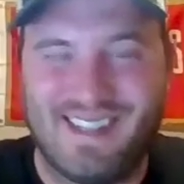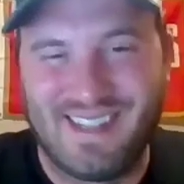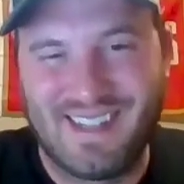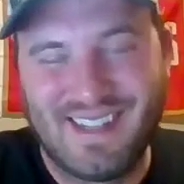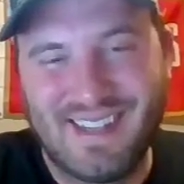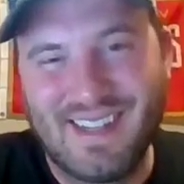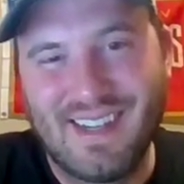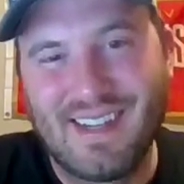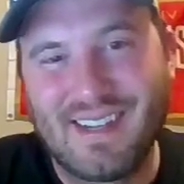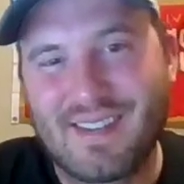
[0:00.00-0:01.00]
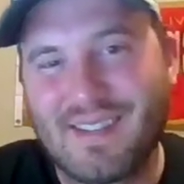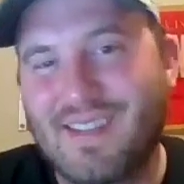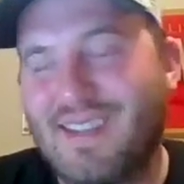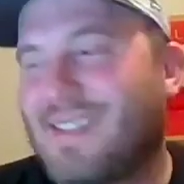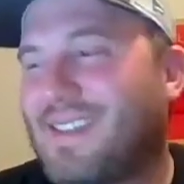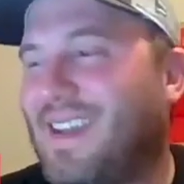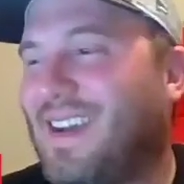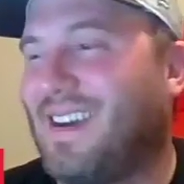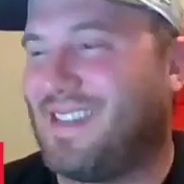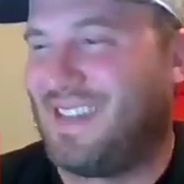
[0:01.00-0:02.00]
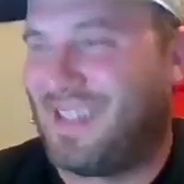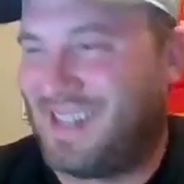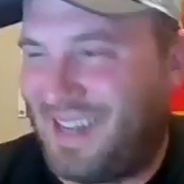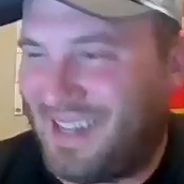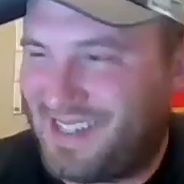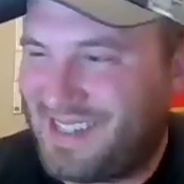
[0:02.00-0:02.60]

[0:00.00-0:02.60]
It's always the Jets. Yeah.